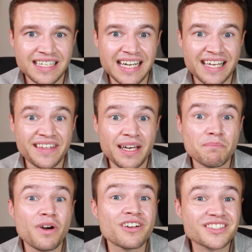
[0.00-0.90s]
and that
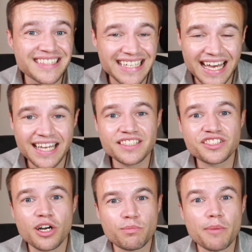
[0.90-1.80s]
marks the end
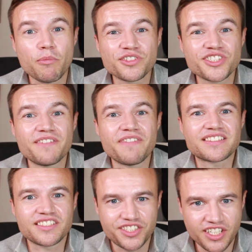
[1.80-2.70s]
of my Monzo
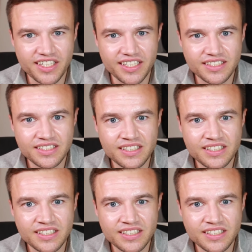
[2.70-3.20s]
investing journey.